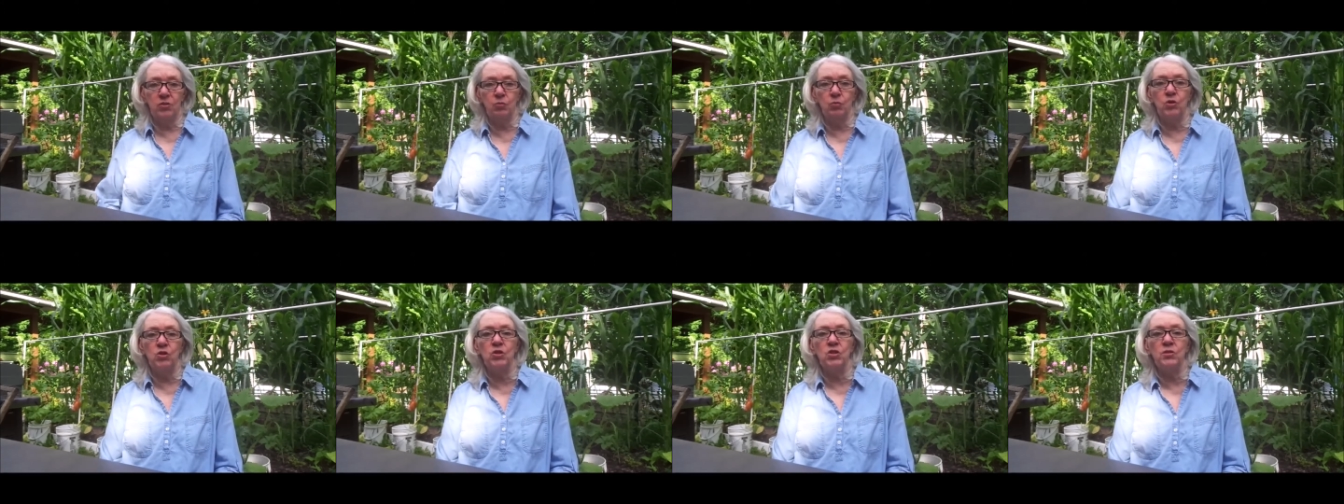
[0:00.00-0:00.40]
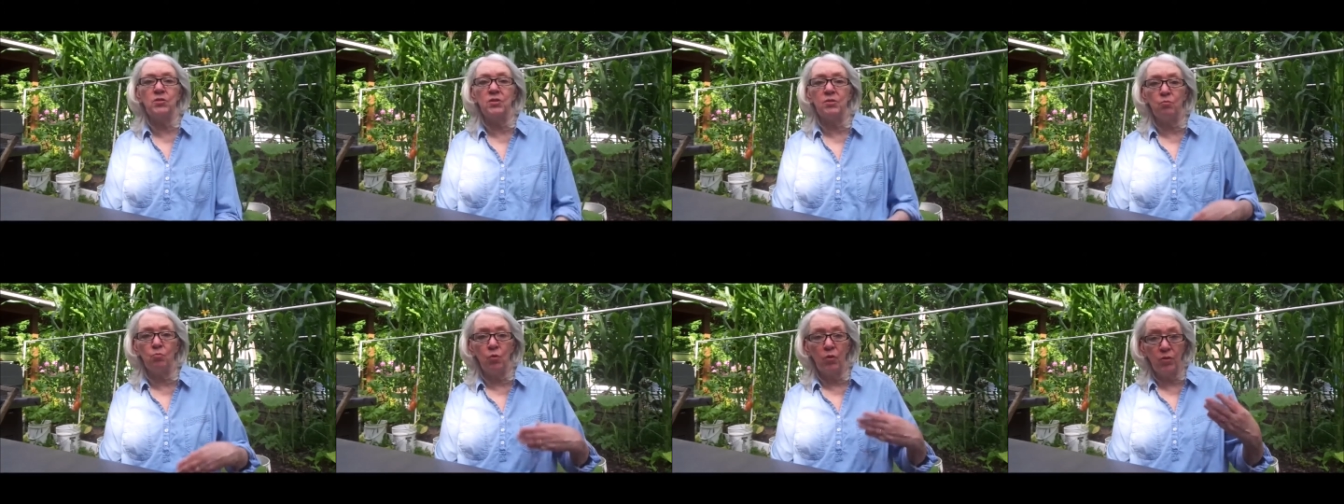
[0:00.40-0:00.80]
which
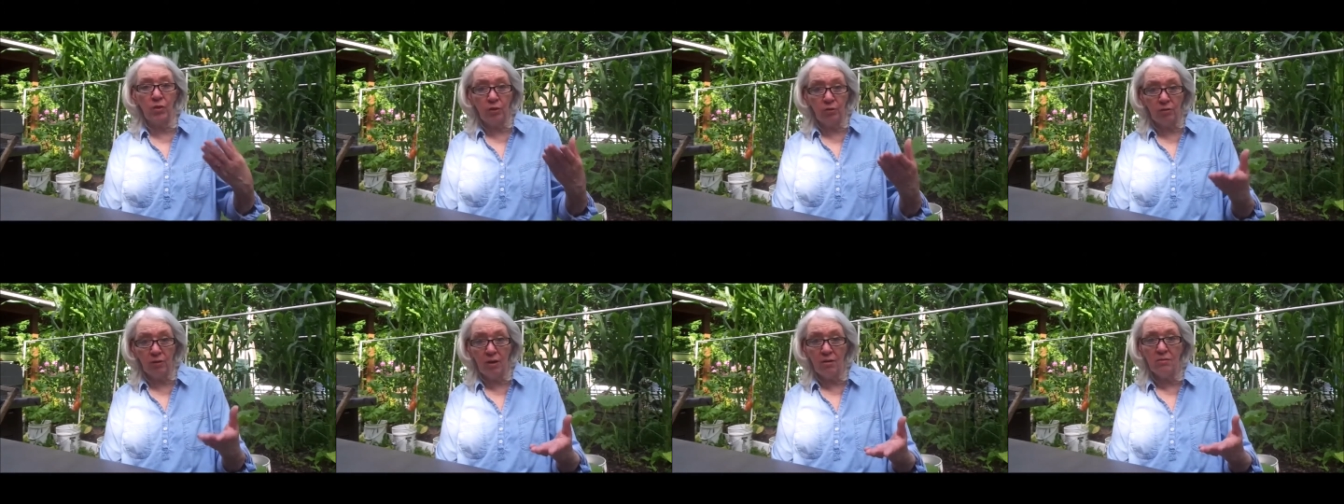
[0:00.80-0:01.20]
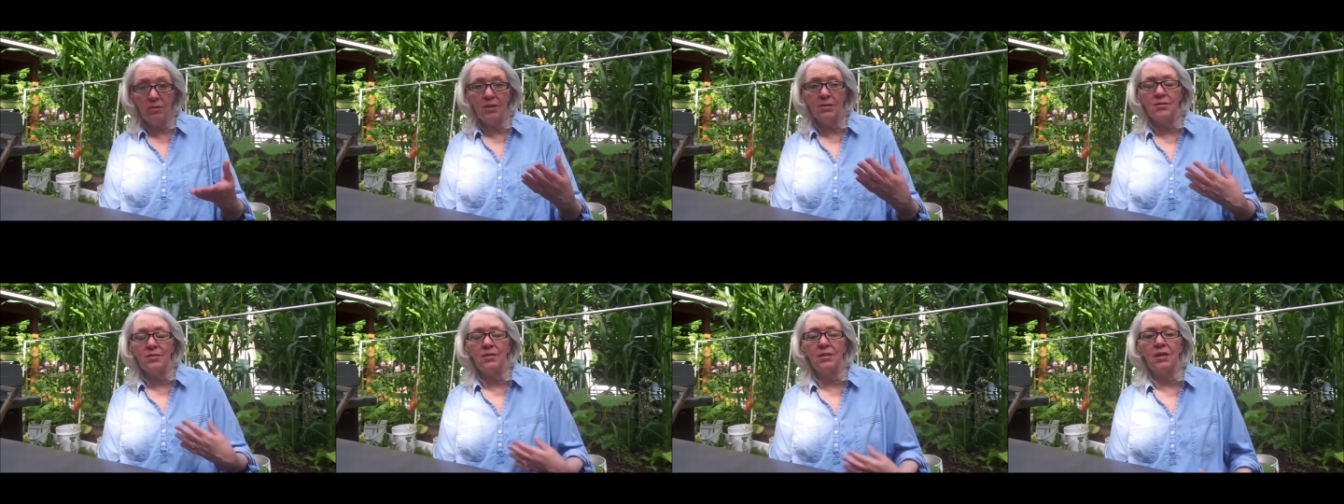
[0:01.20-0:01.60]
is what the crown
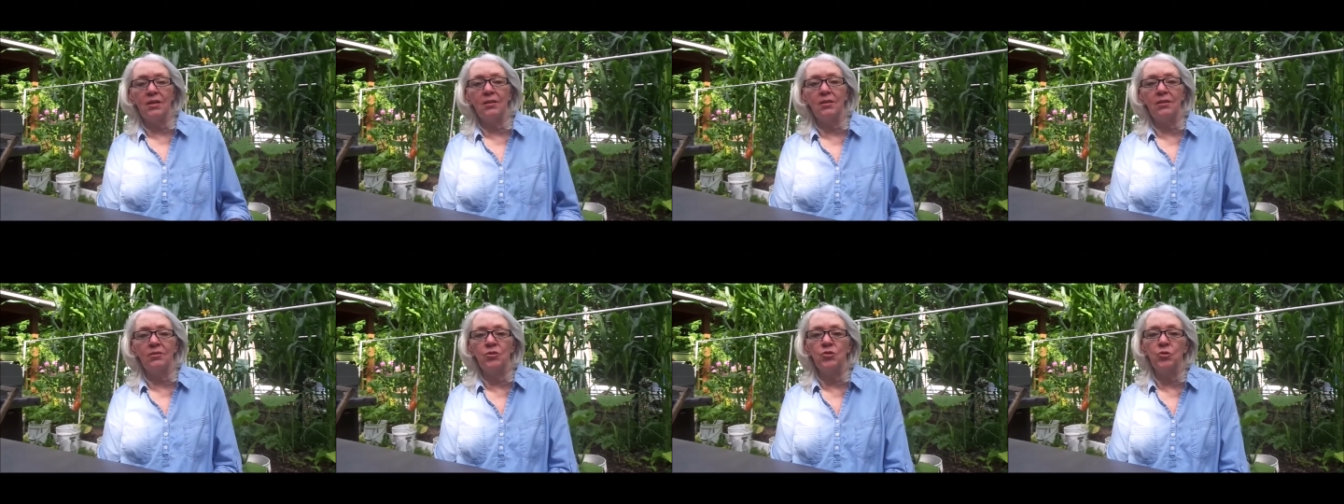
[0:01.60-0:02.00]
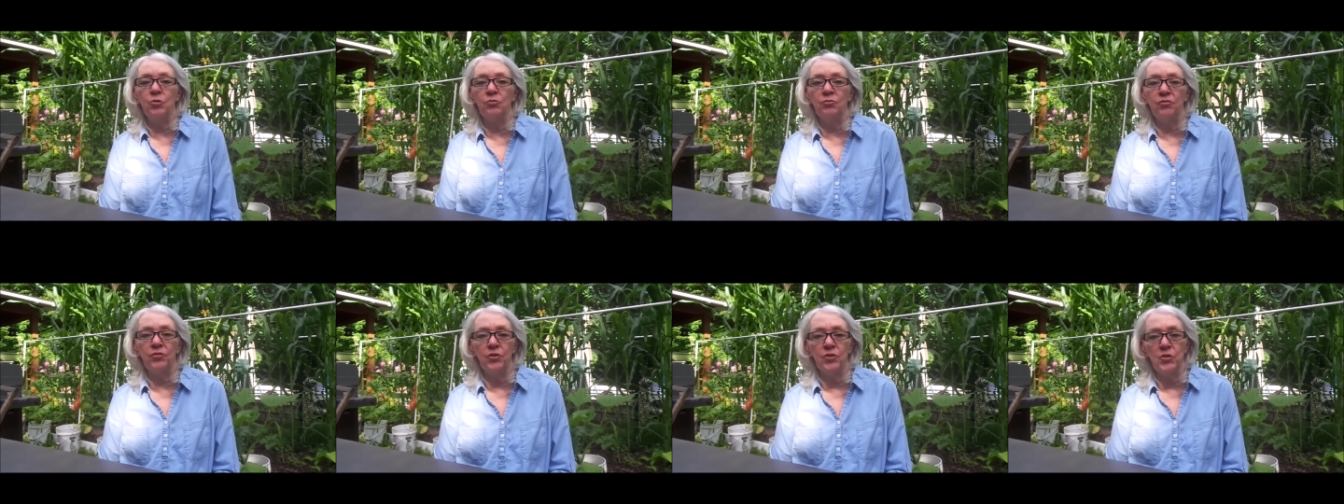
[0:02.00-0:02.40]
is that
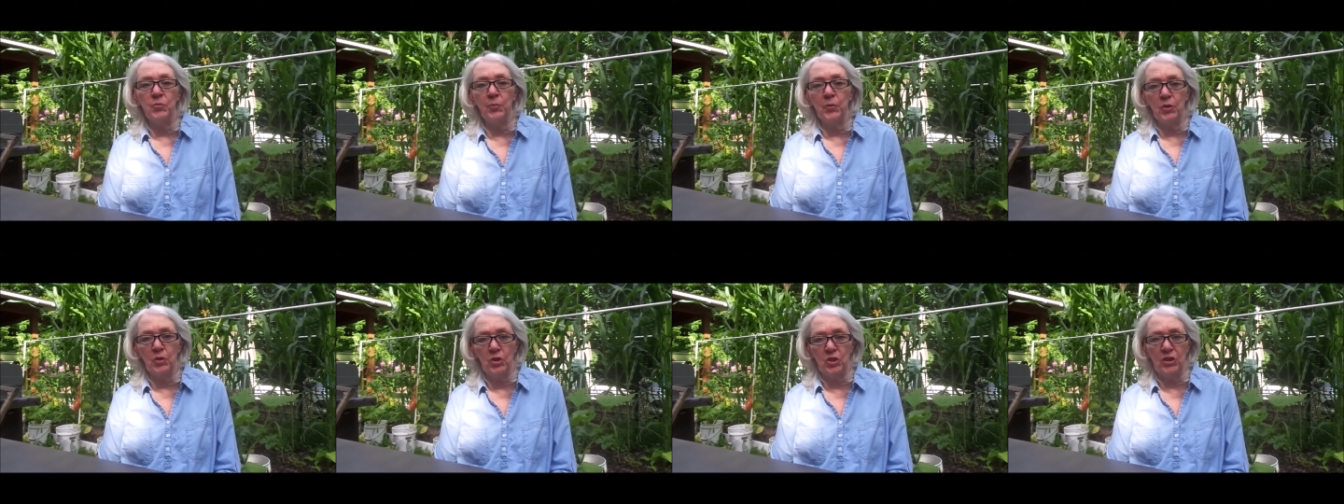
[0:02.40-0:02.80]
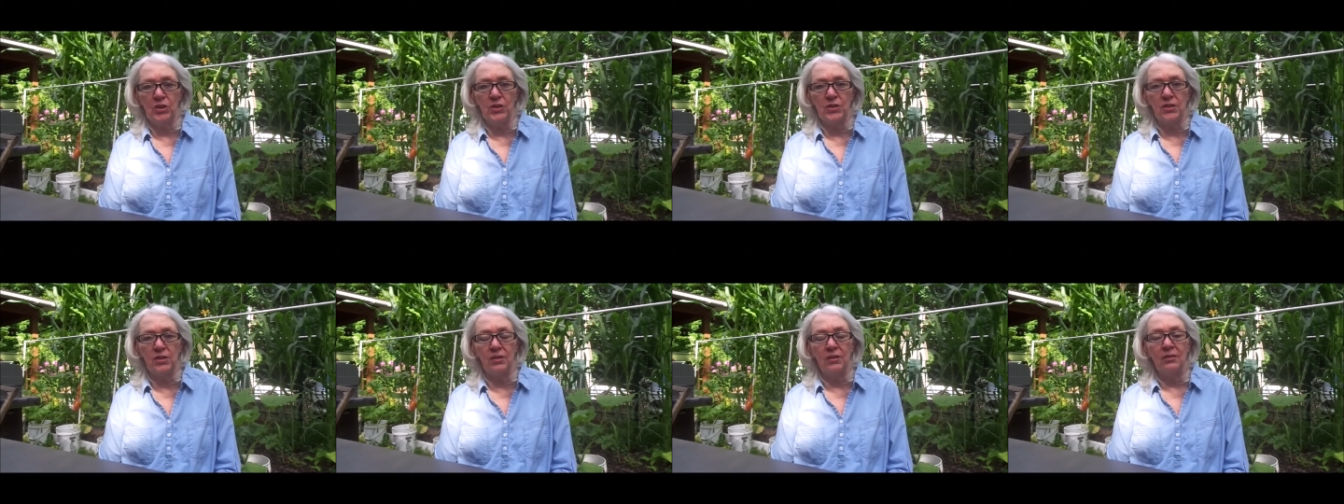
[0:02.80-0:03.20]
you first purchased.